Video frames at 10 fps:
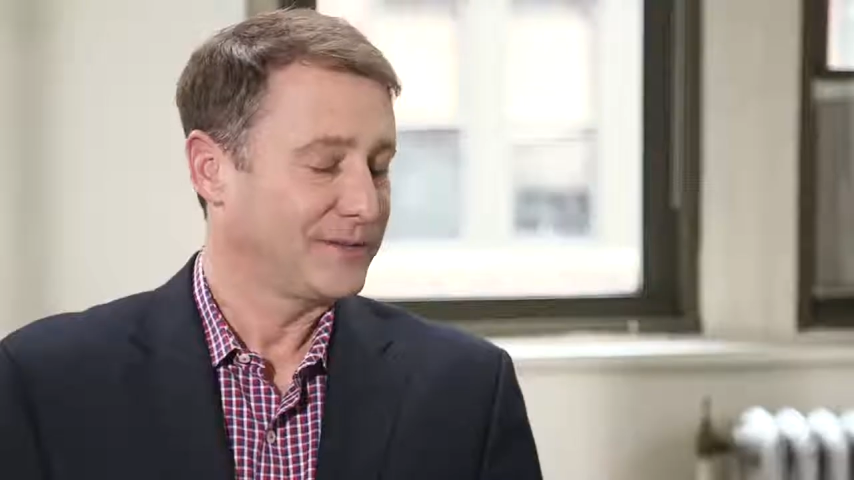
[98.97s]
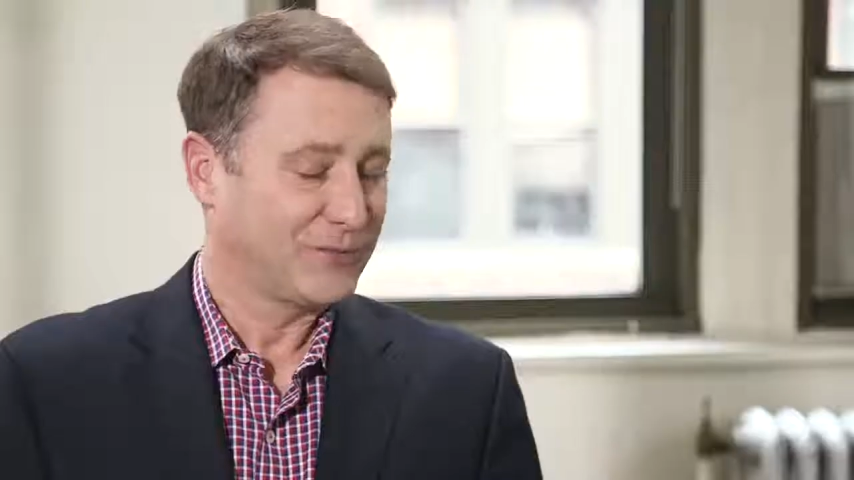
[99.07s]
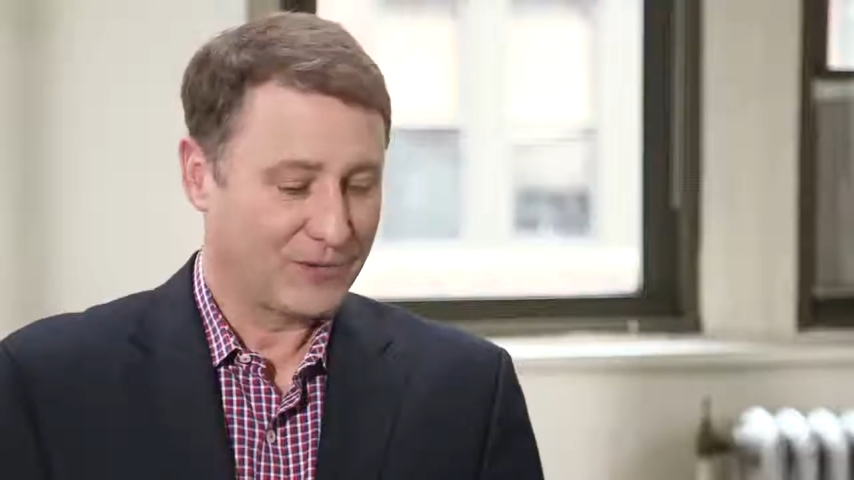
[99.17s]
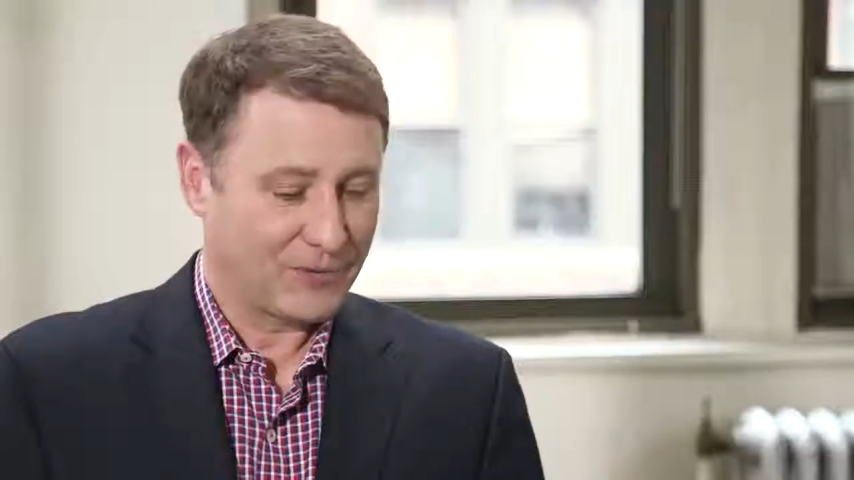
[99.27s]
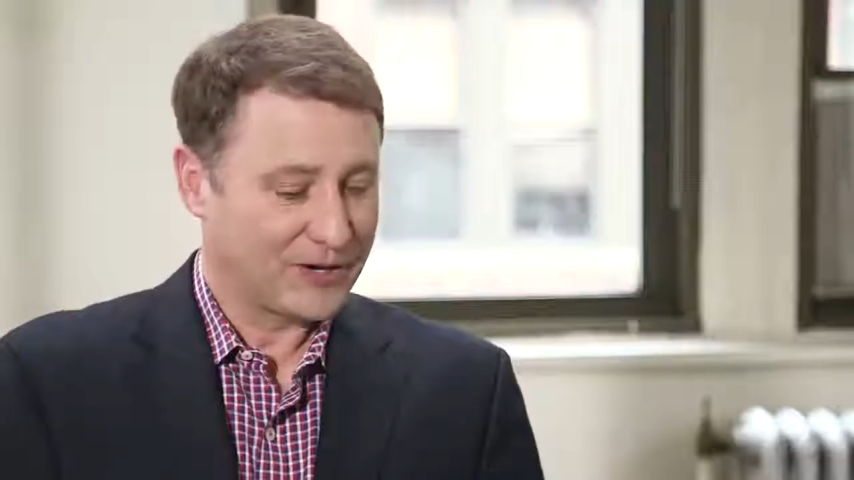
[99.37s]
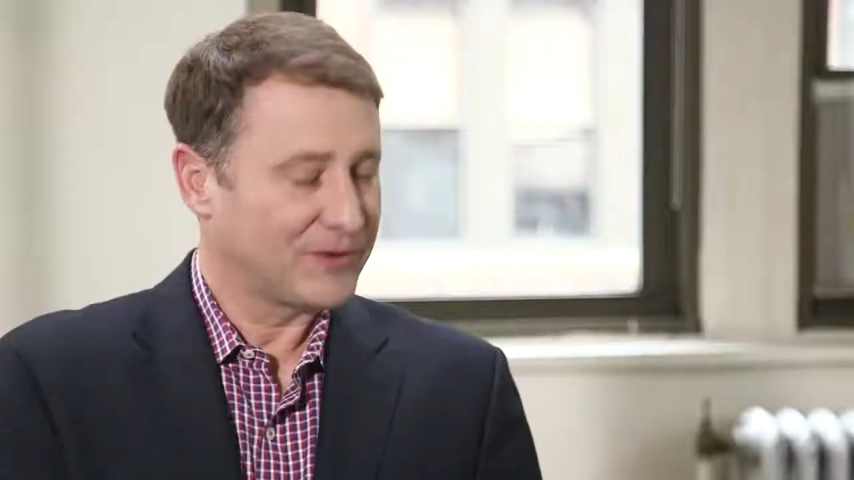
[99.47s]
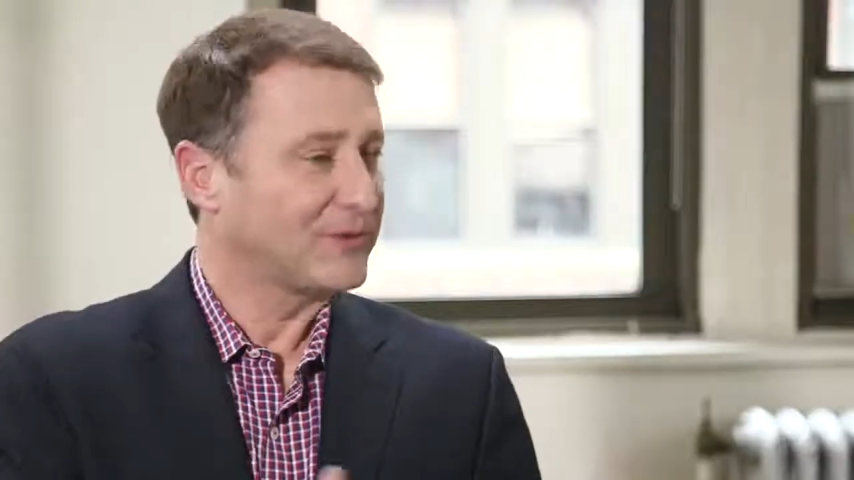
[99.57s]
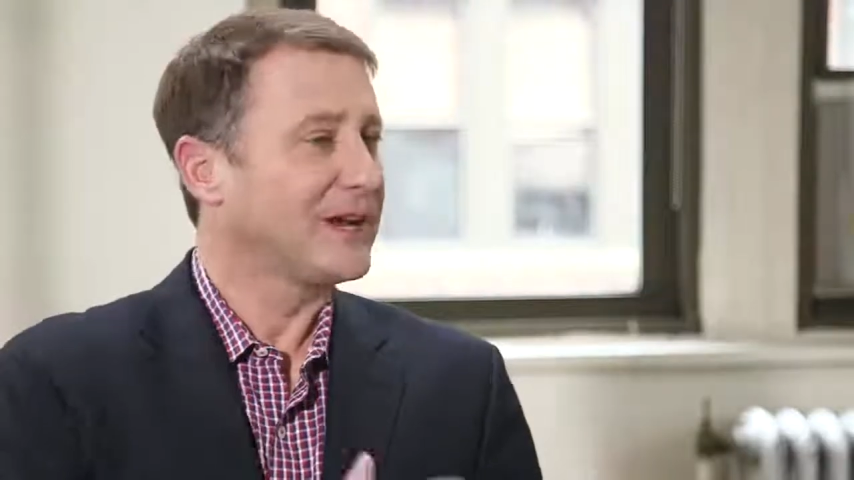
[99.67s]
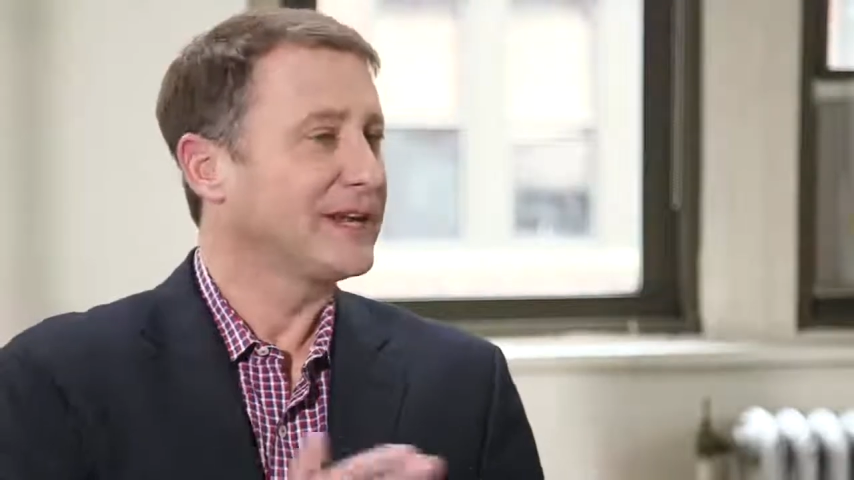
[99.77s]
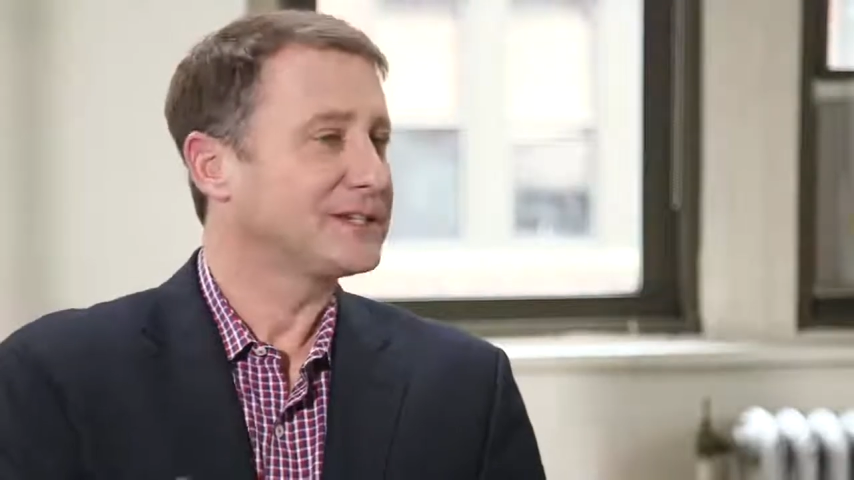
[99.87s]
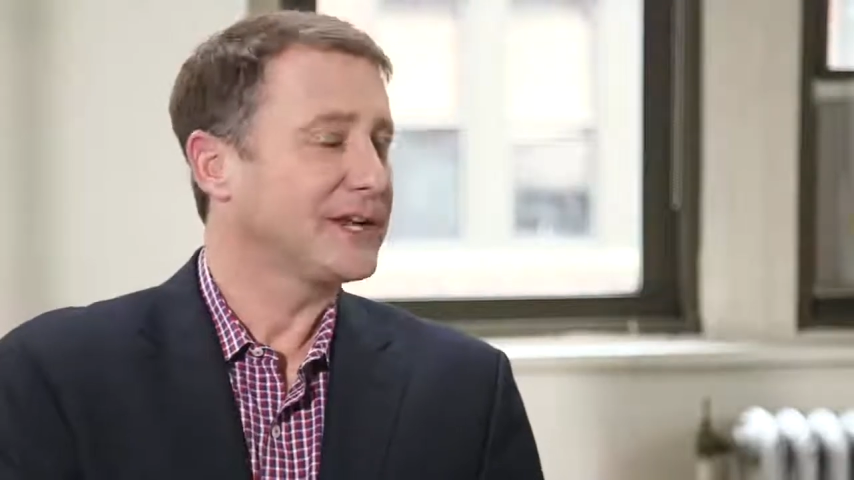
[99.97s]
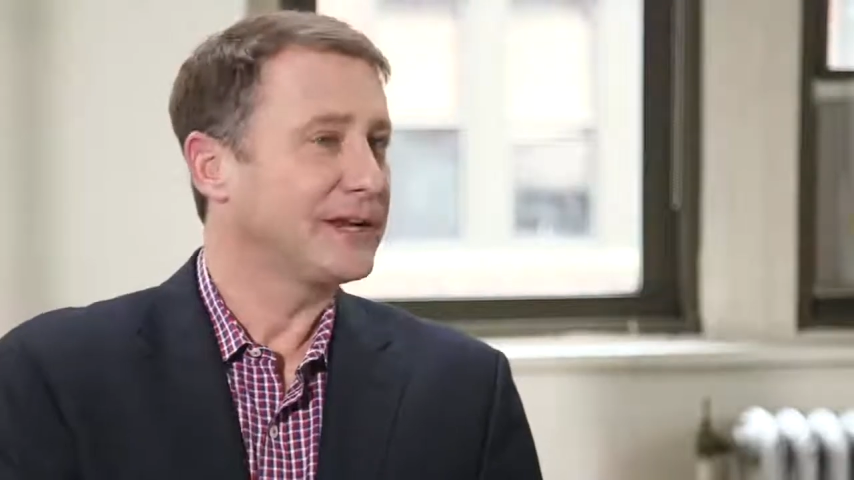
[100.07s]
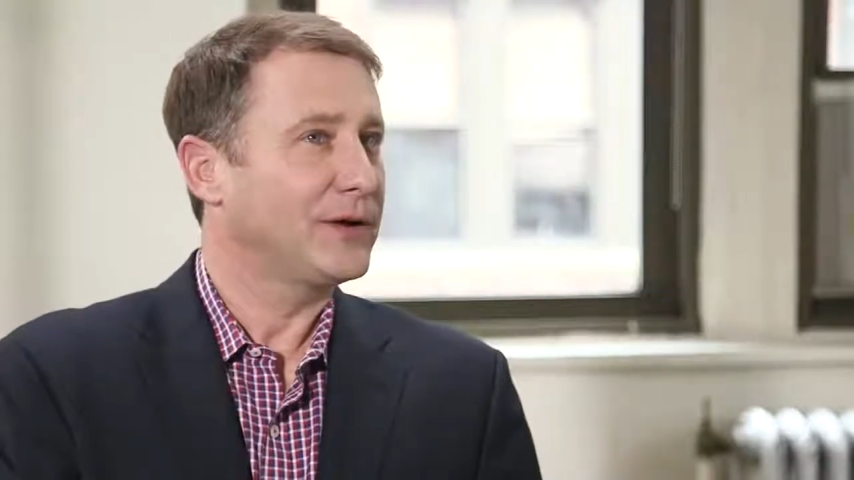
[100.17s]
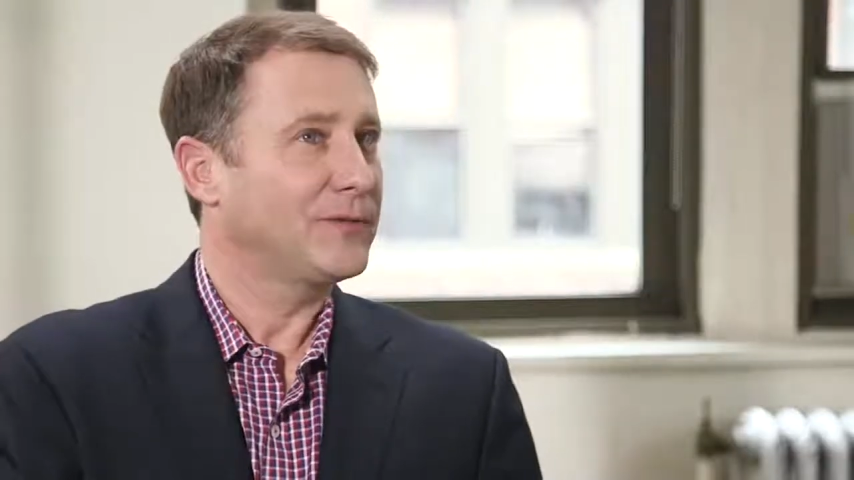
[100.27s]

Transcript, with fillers: Boy, what an array, Sandy.